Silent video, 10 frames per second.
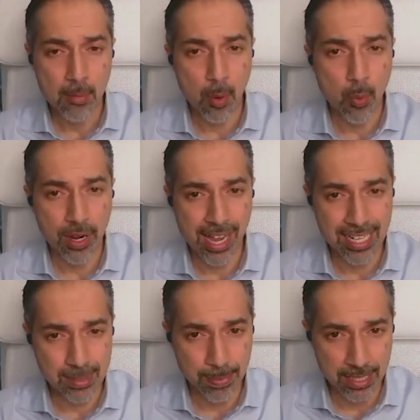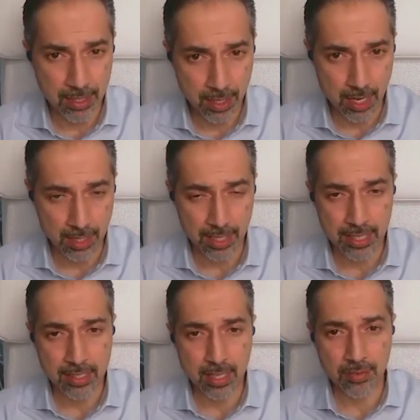But what has been done
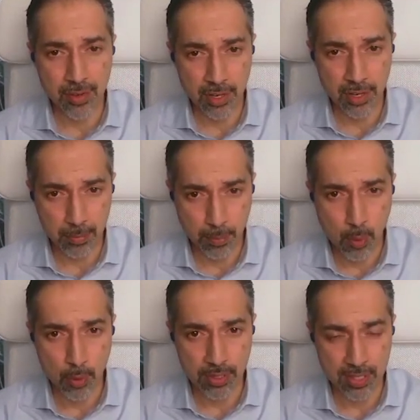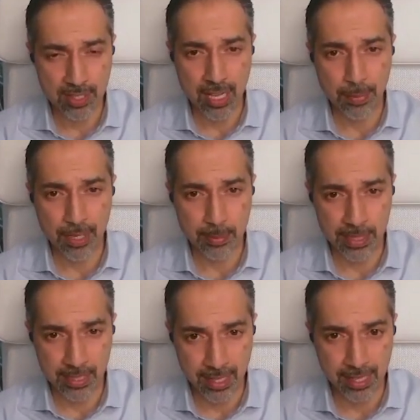is that a very important step has
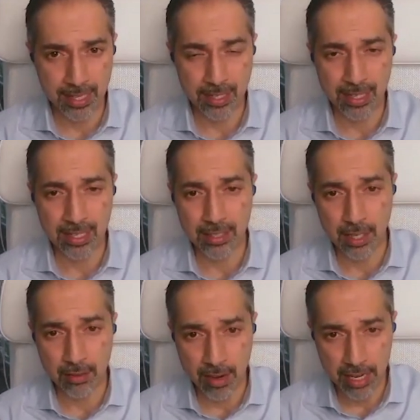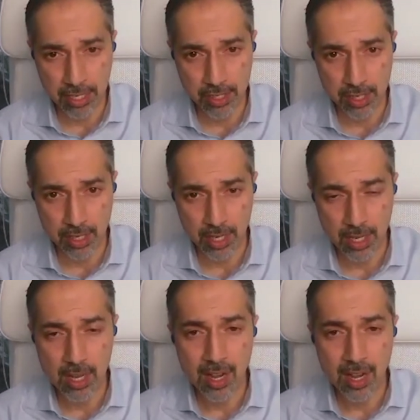been taken in the direction